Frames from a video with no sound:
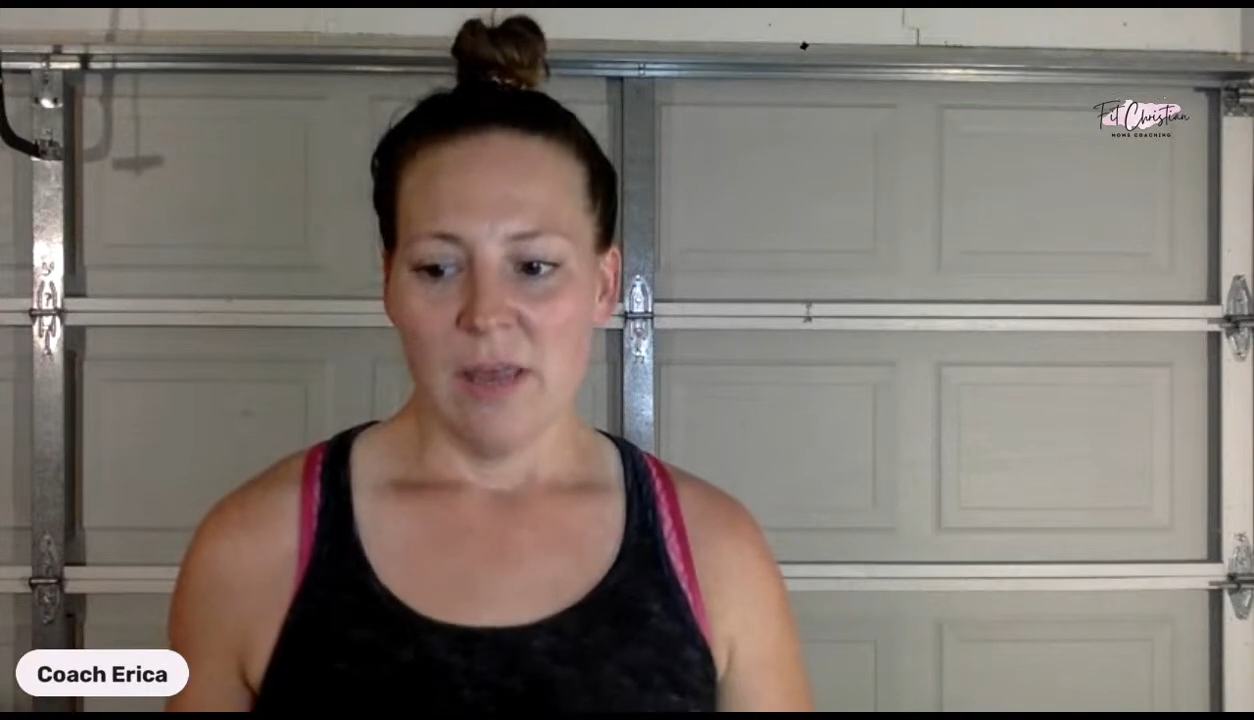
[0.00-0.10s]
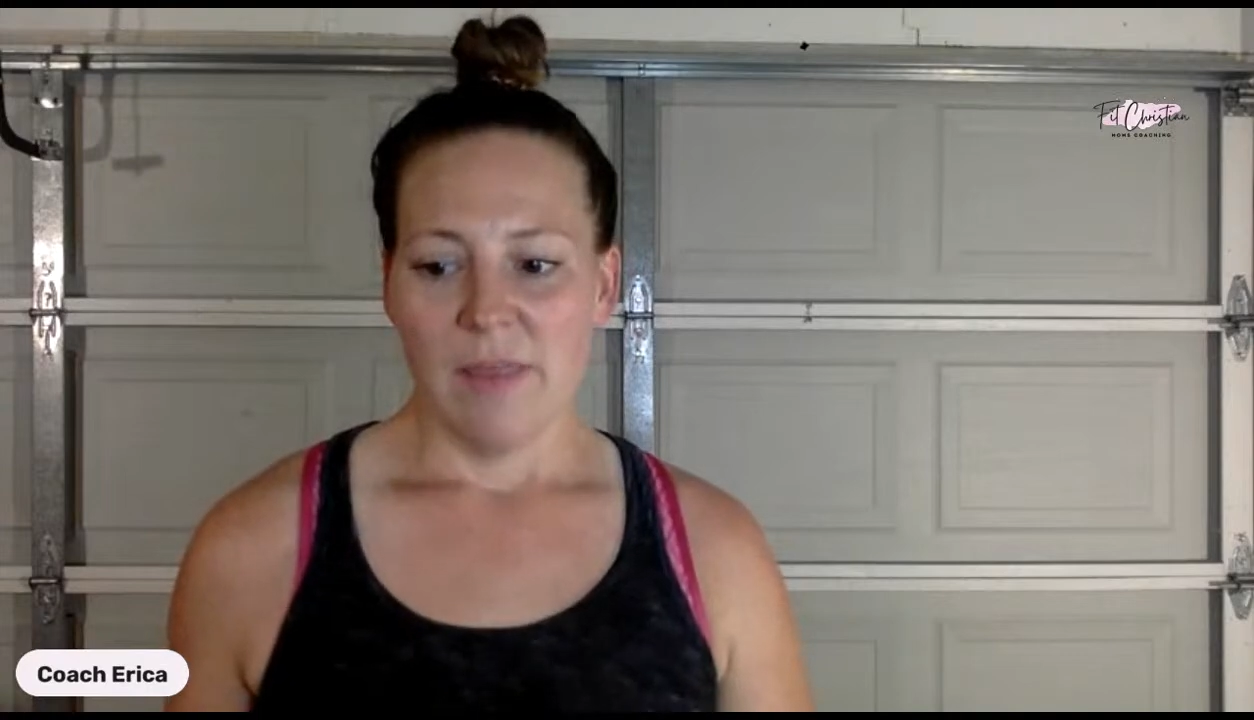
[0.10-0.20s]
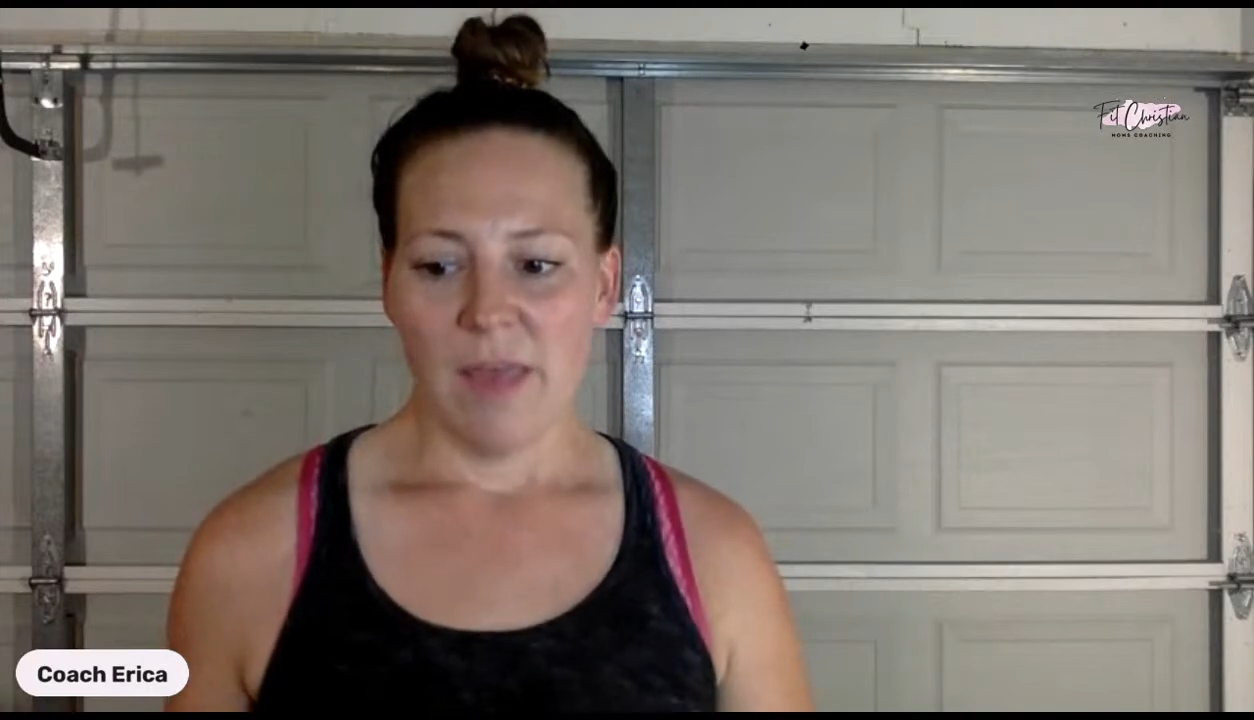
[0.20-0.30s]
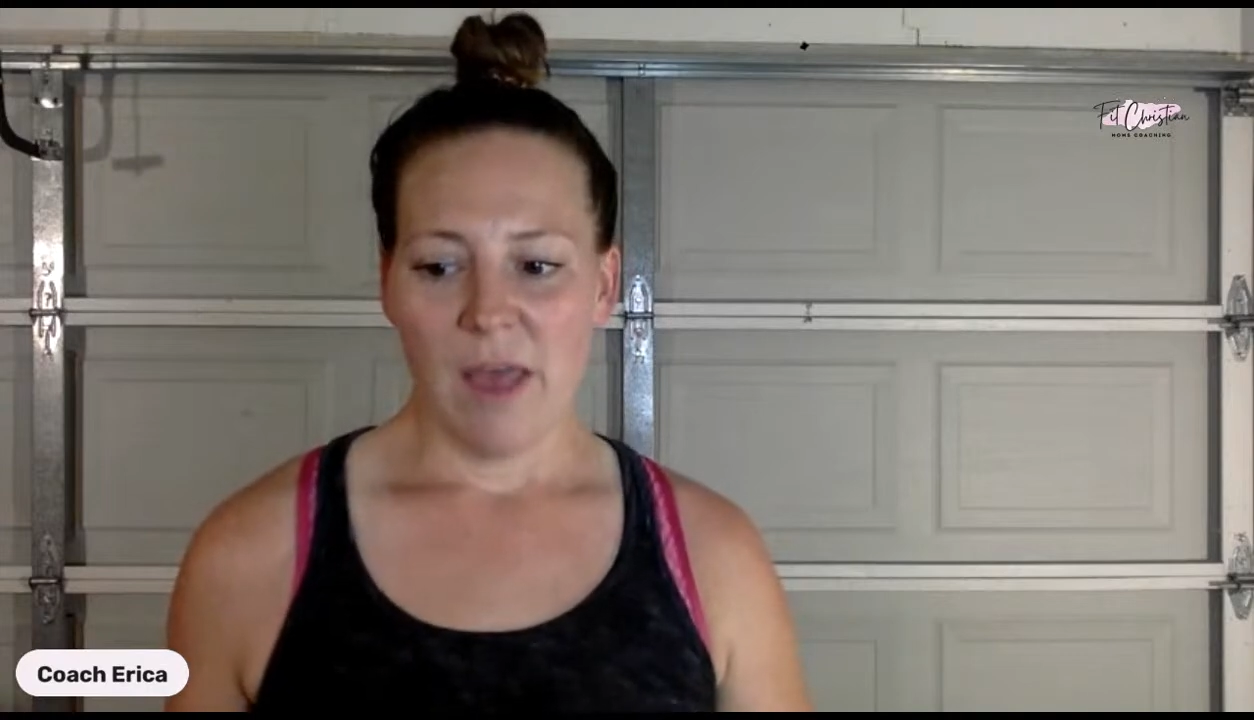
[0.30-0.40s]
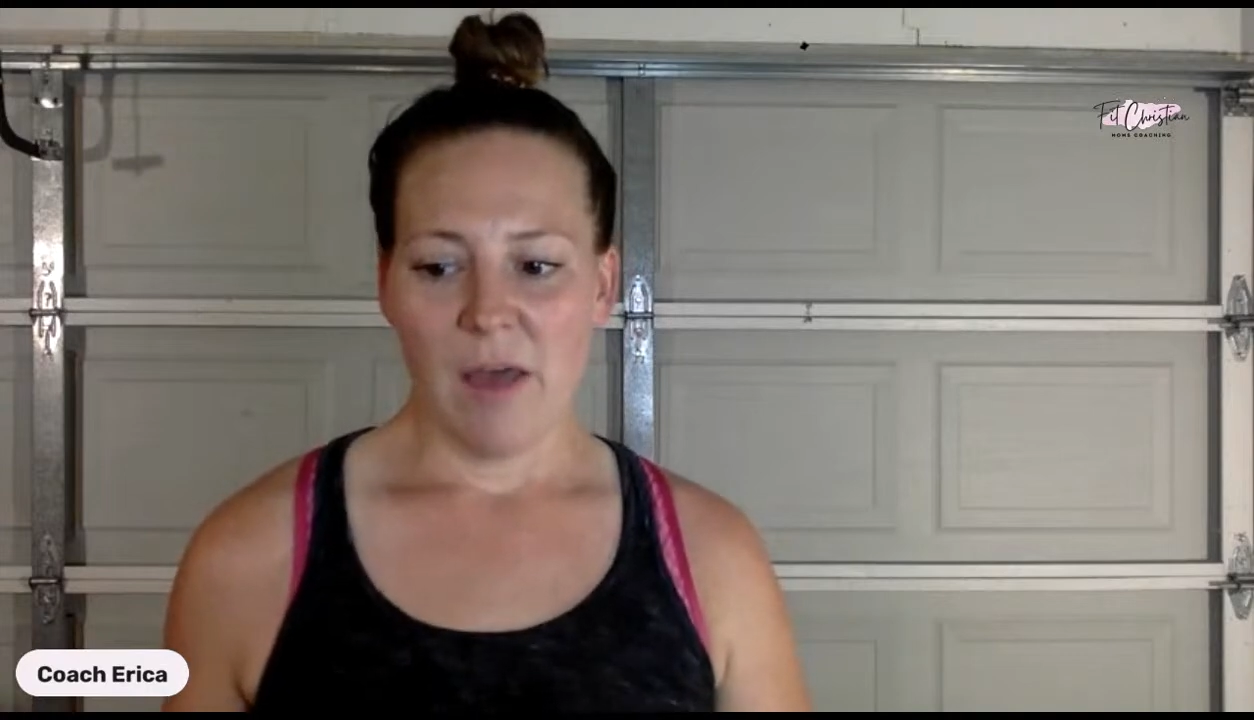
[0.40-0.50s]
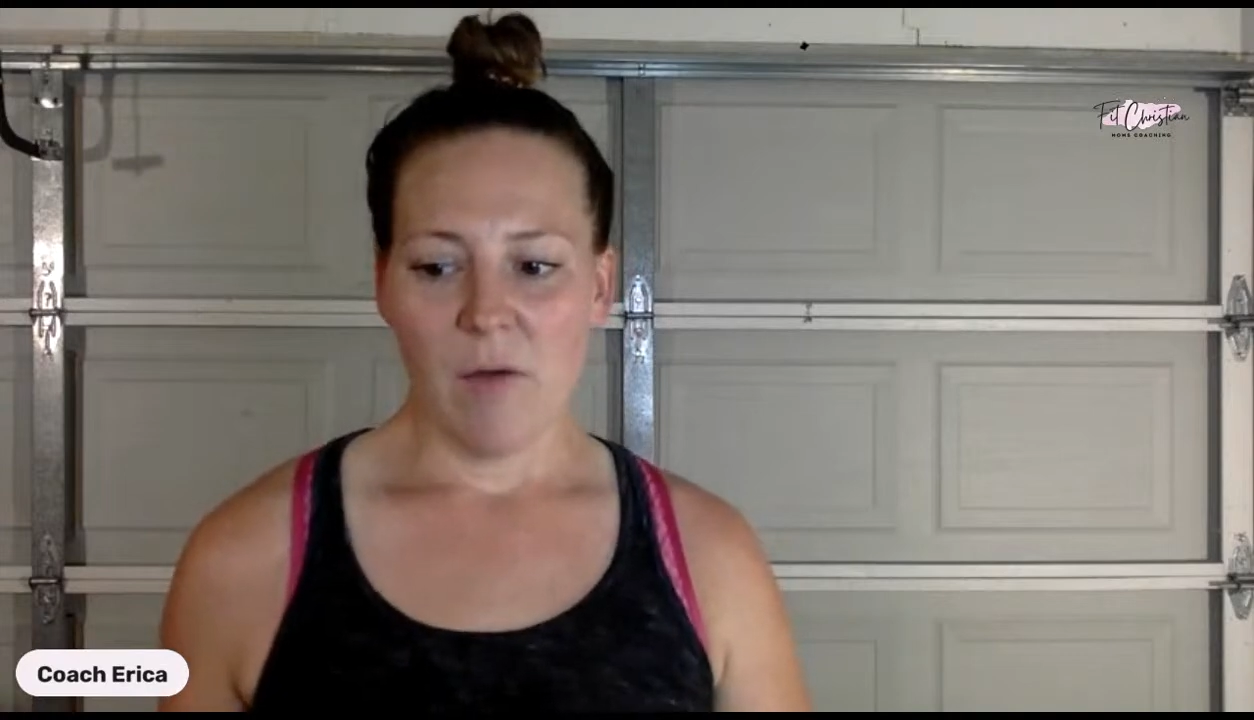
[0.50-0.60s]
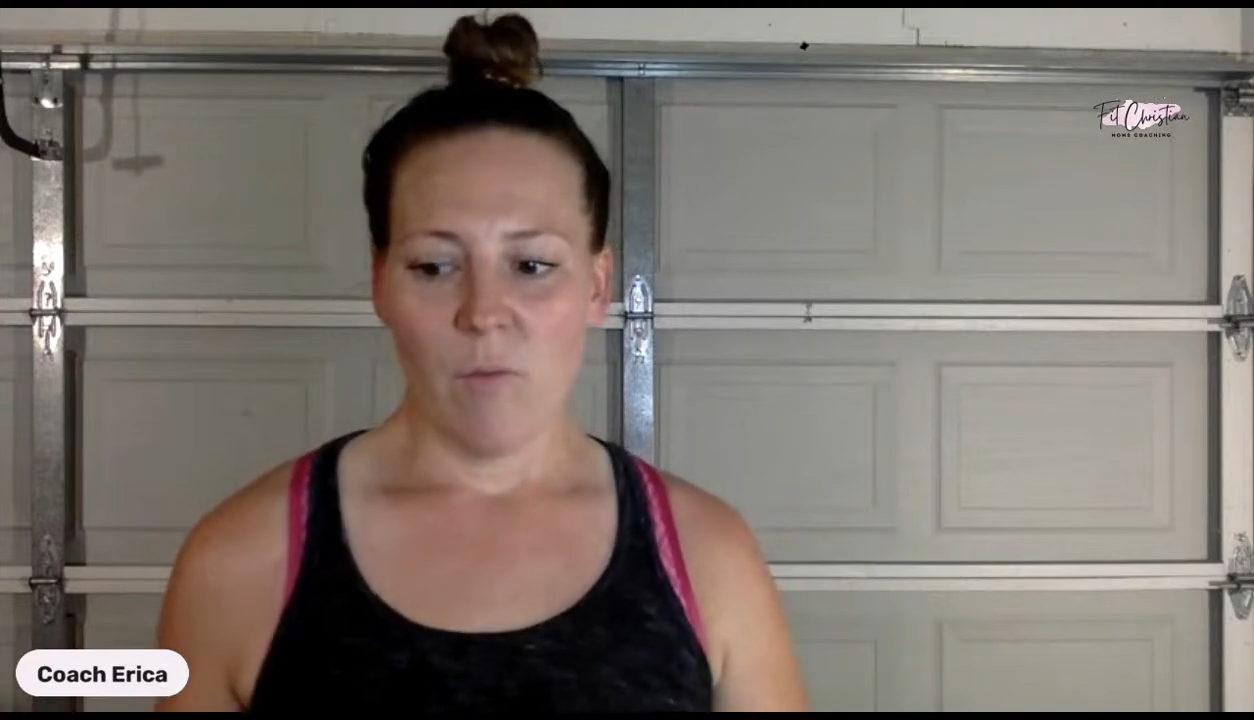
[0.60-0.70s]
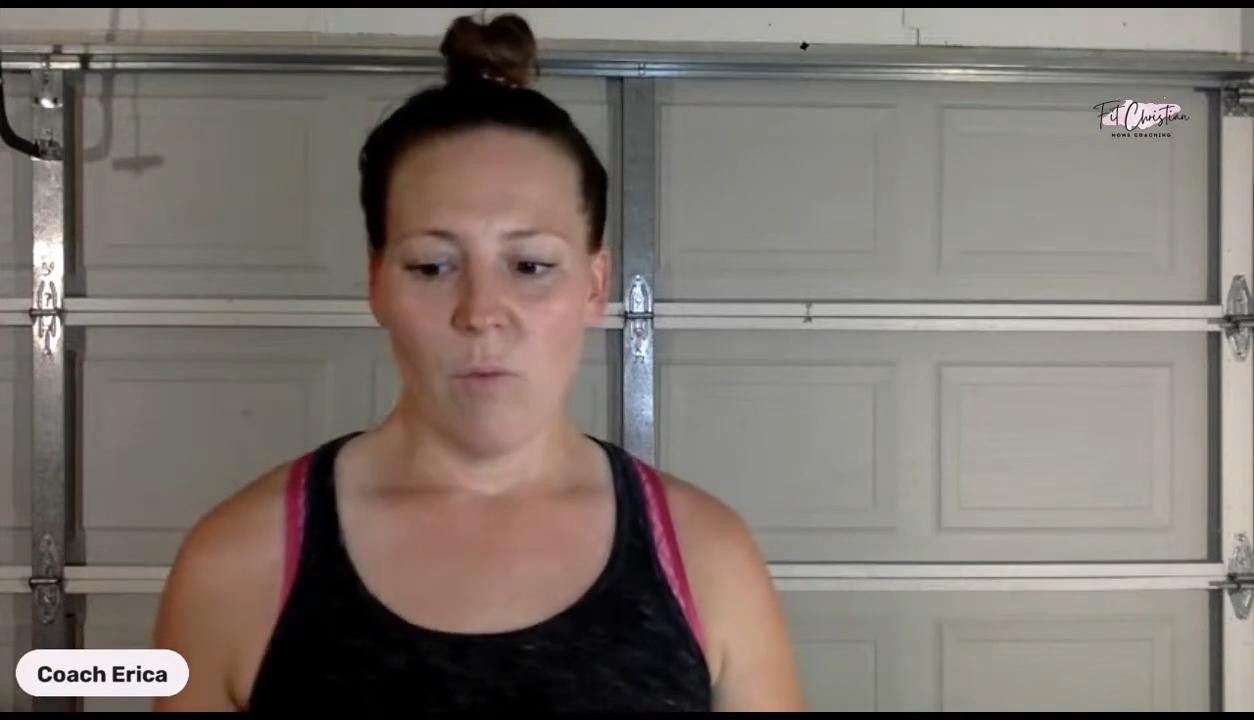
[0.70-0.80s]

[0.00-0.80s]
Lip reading: that